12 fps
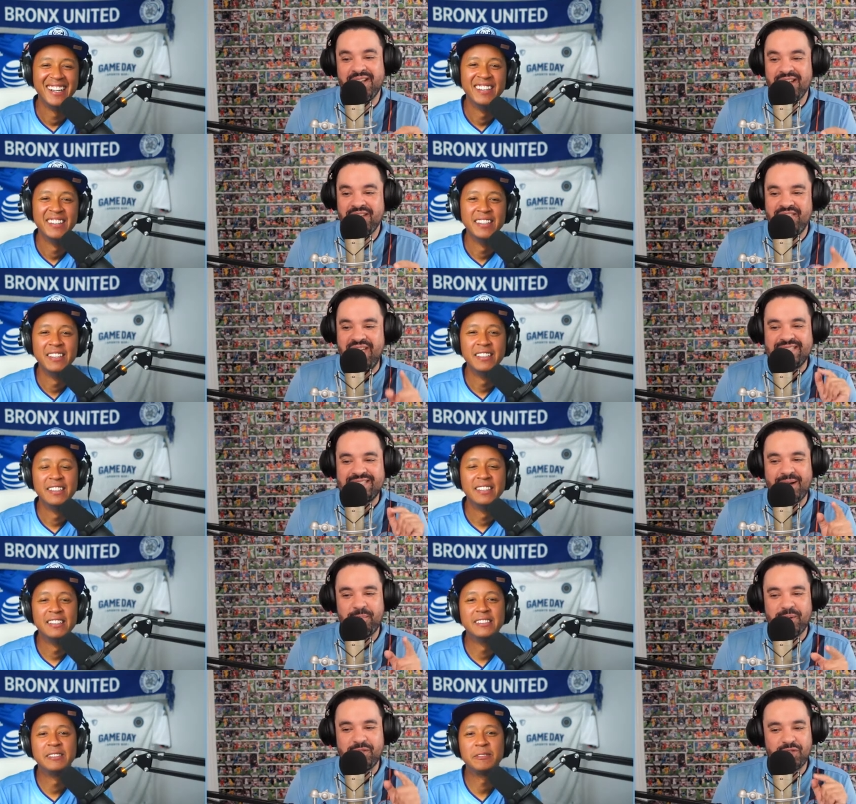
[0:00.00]
Speaker 1: that's how
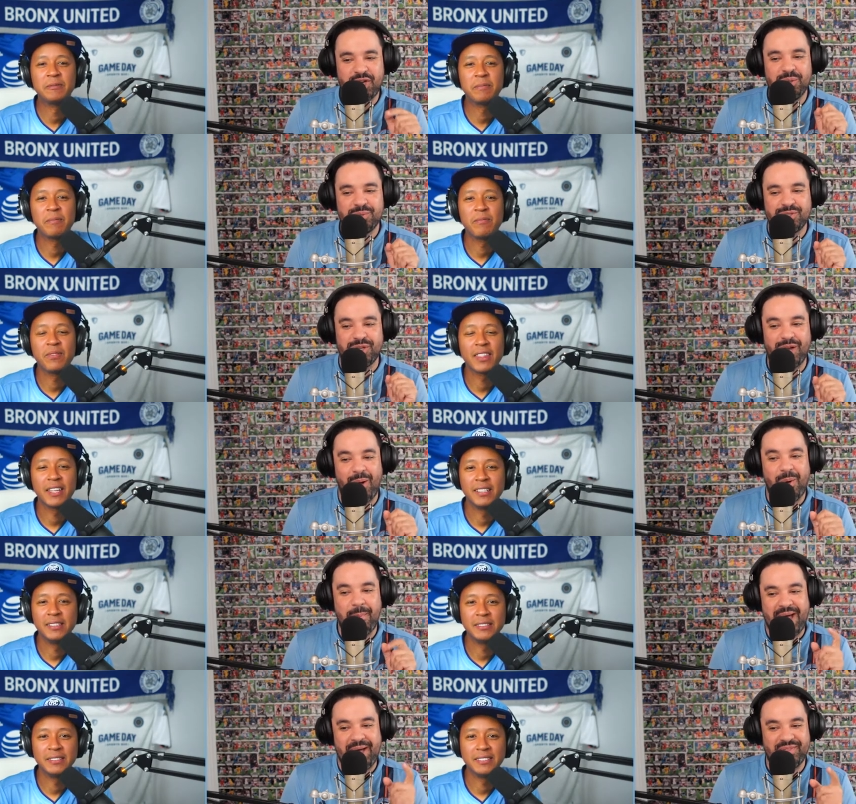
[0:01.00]
we chose to go
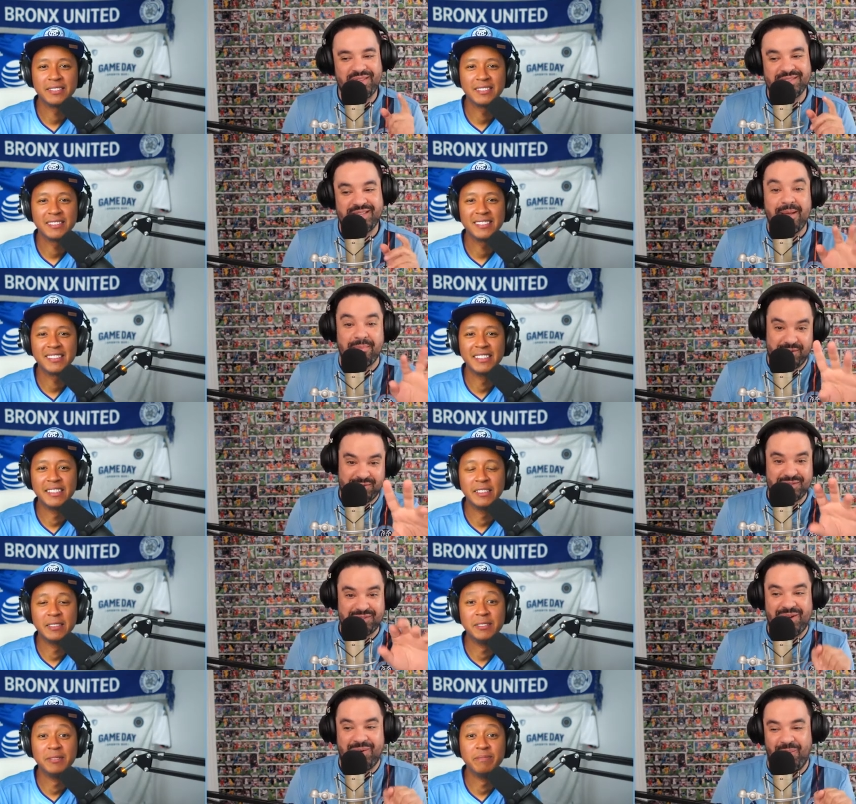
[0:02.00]
about this game. This is
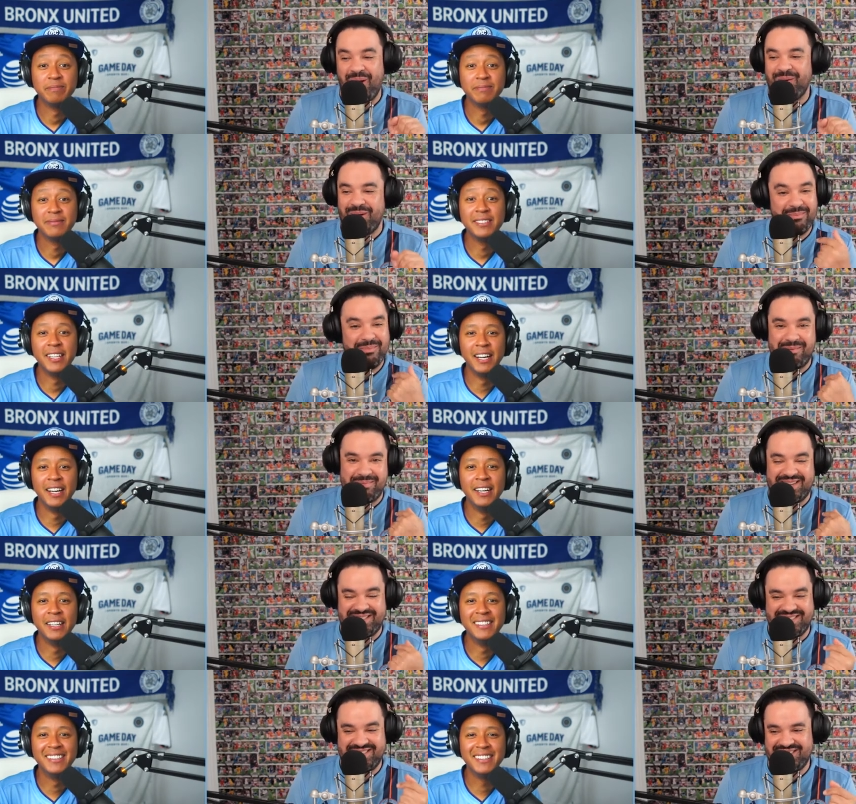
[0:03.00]
a quote. I'm not making
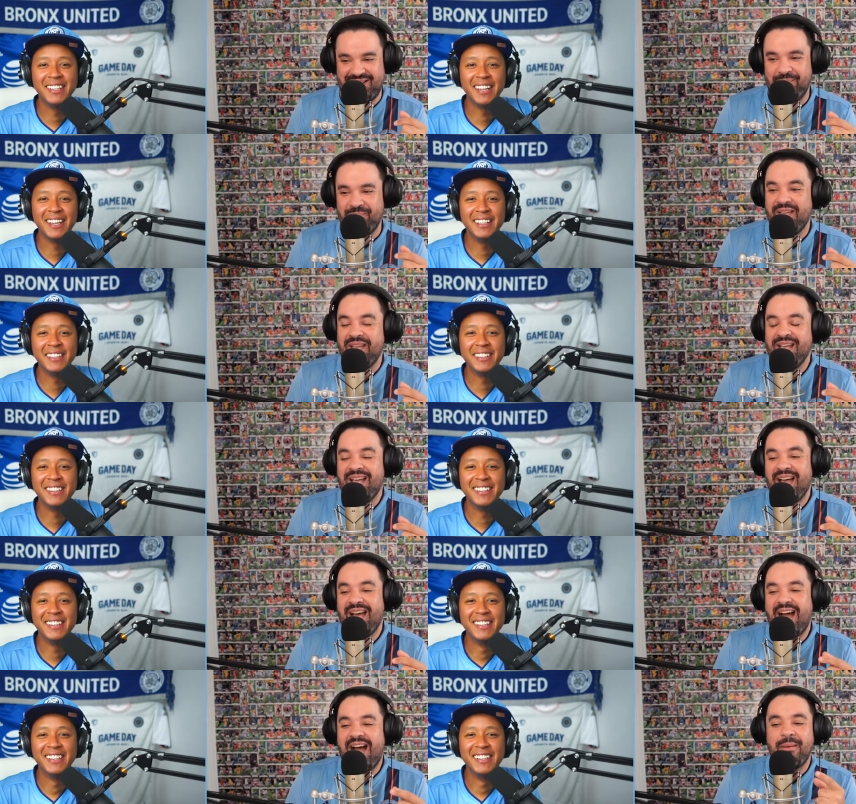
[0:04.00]
uh-huh. this up. Yeah, yeah.
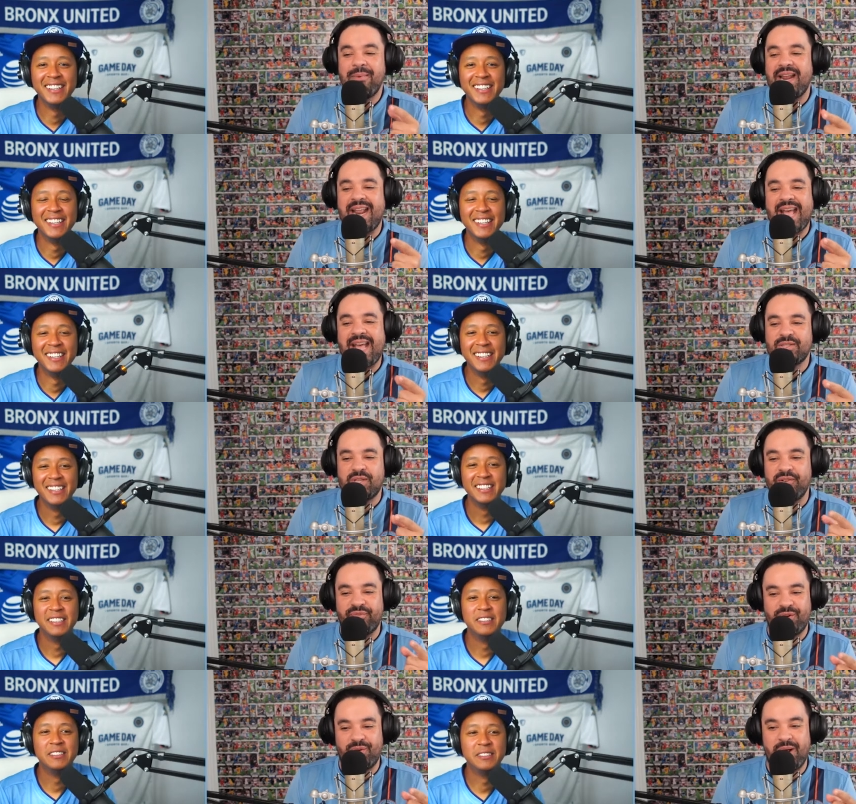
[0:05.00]
I'm not asking
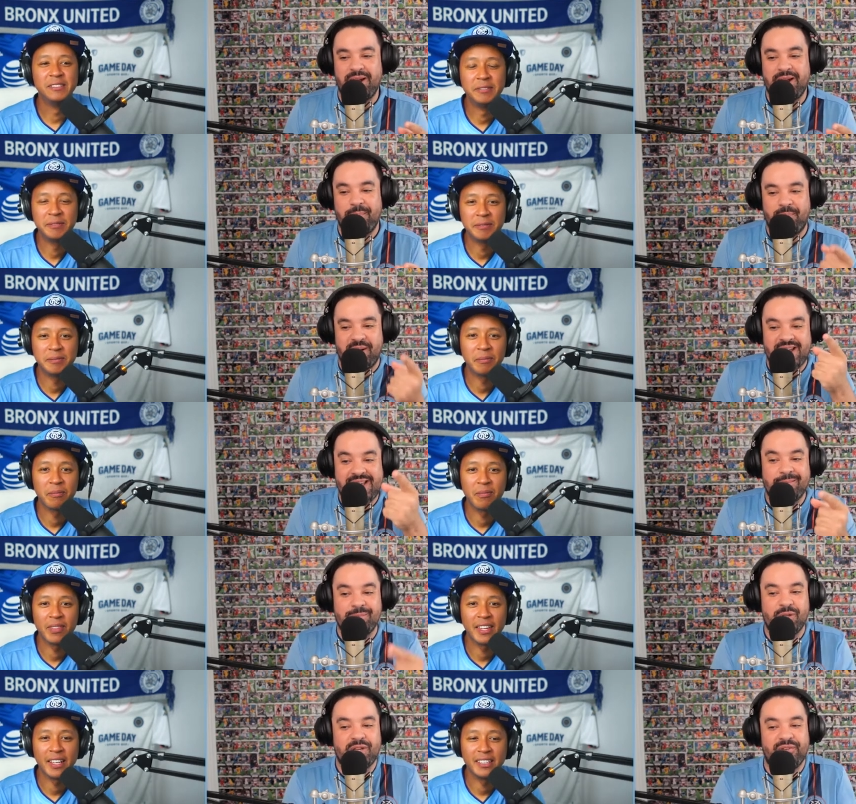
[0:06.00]
for credit, but I
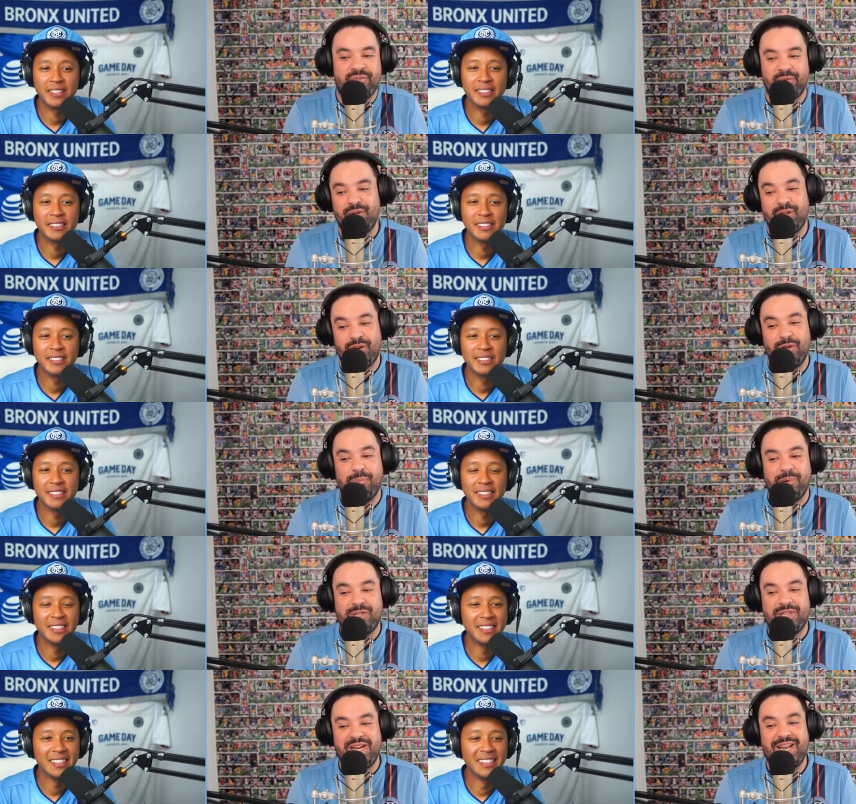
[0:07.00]
am looking for a little
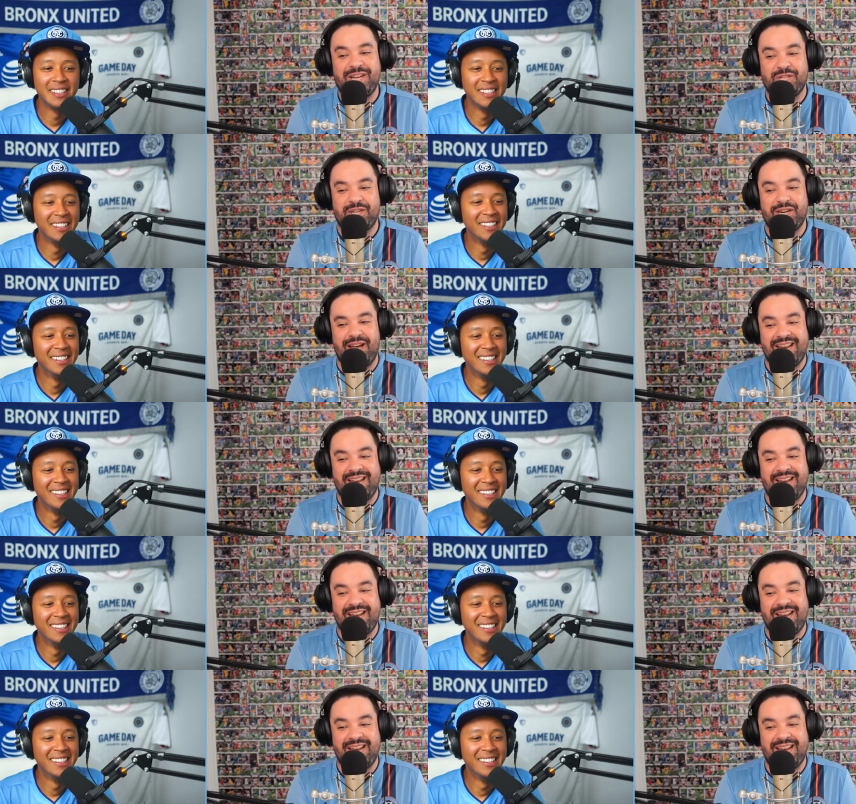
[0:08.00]
appreciation on